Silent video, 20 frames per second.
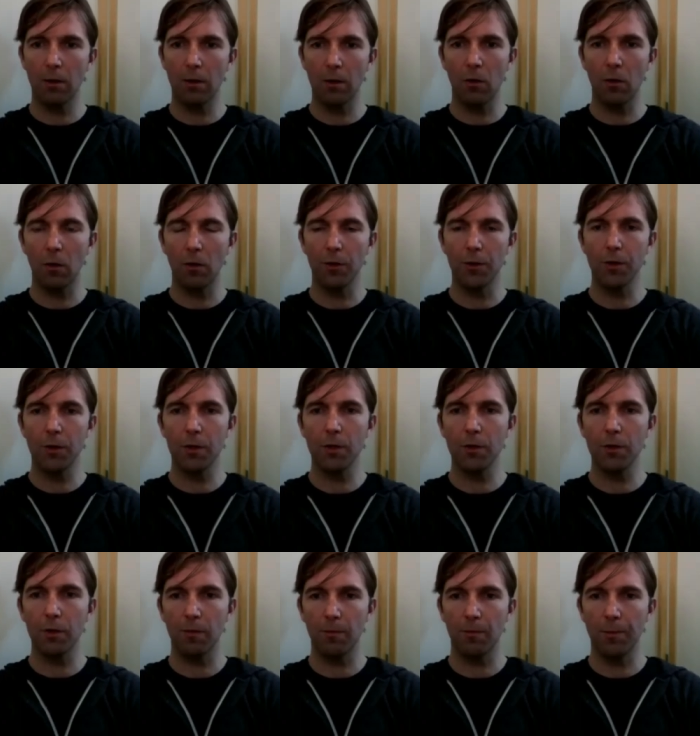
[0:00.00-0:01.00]
the whole
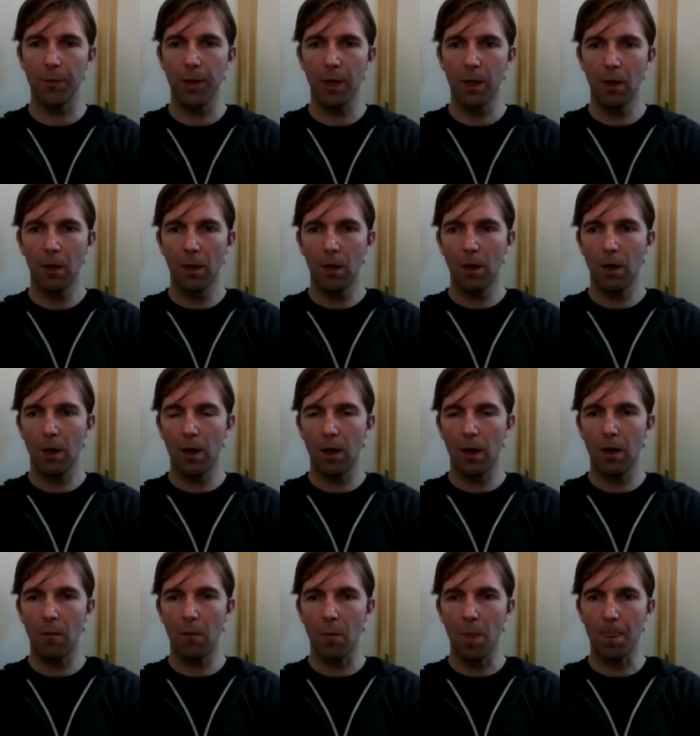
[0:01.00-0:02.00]
system
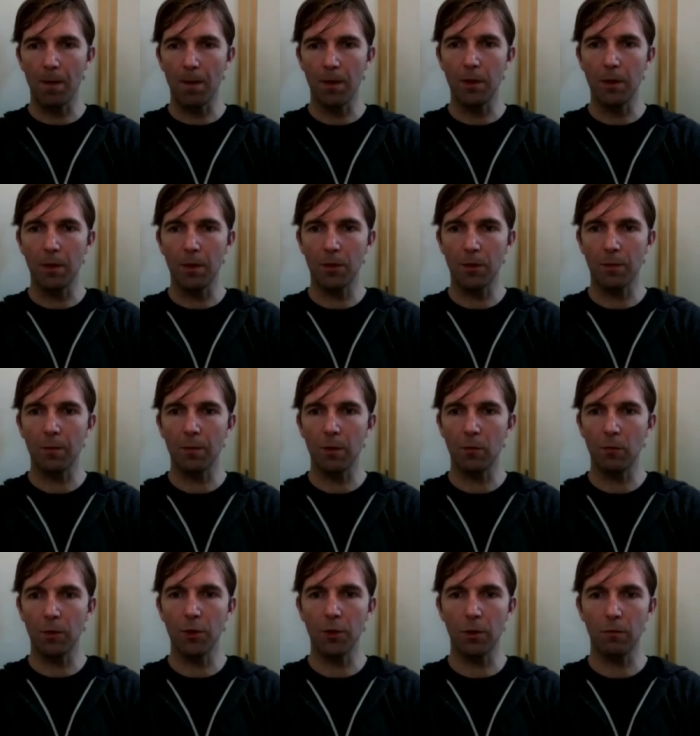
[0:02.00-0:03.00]
um, is, is, something
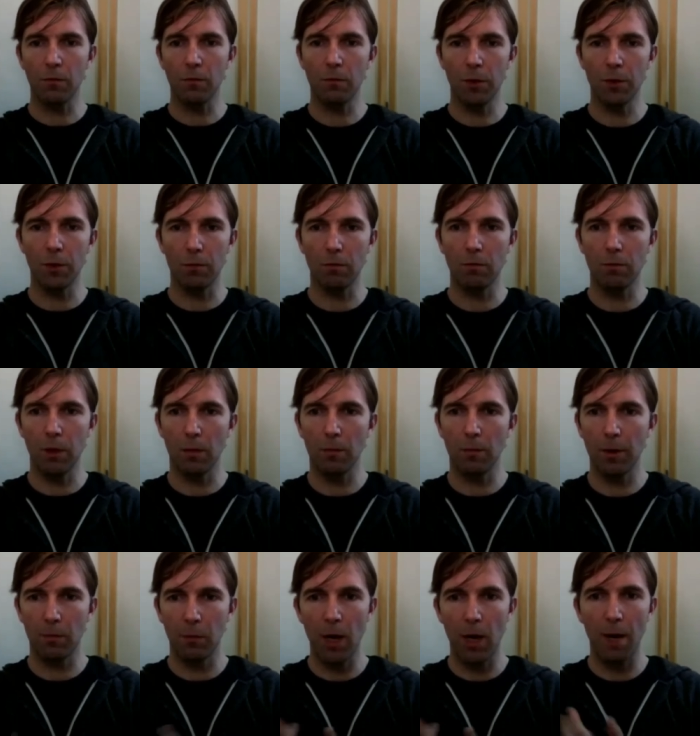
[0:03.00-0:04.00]
we should we should you know
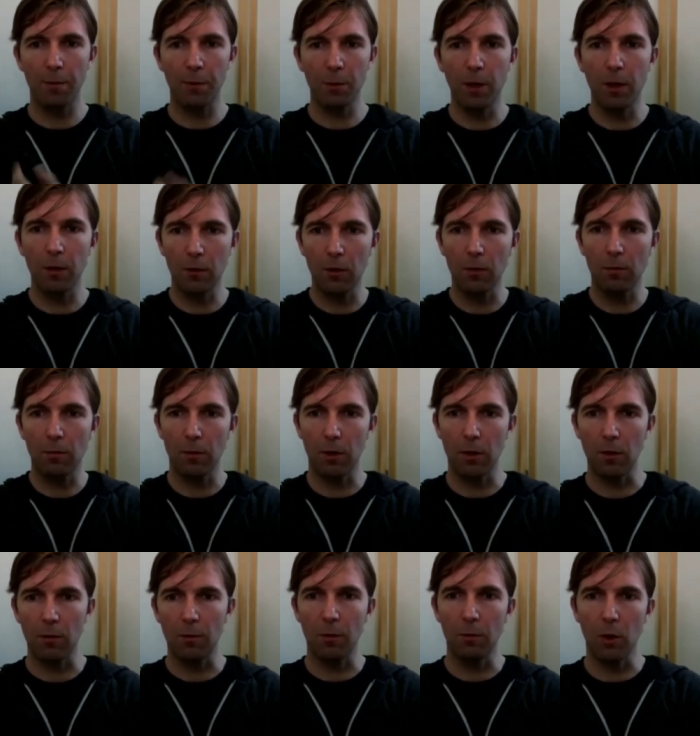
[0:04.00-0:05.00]
perhaps pay a little, a
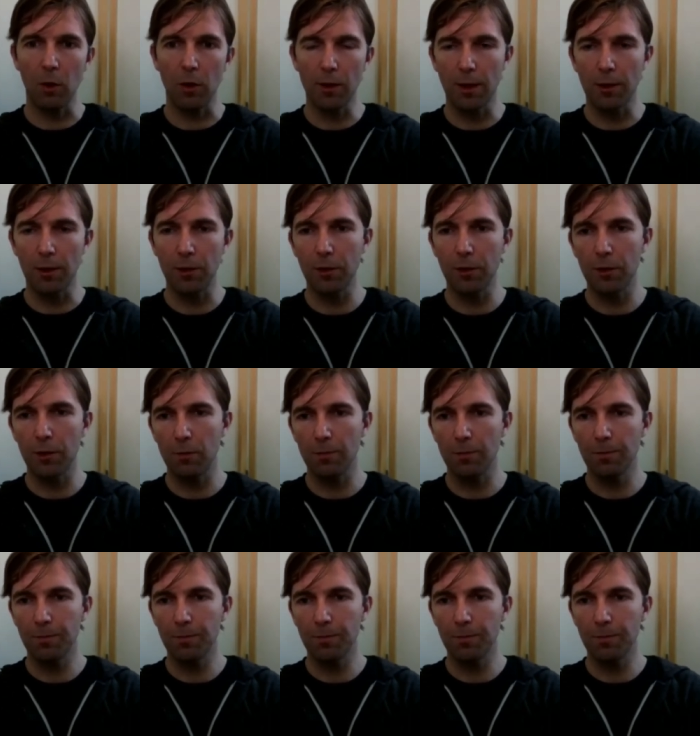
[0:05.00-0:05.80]
little bit more attention to.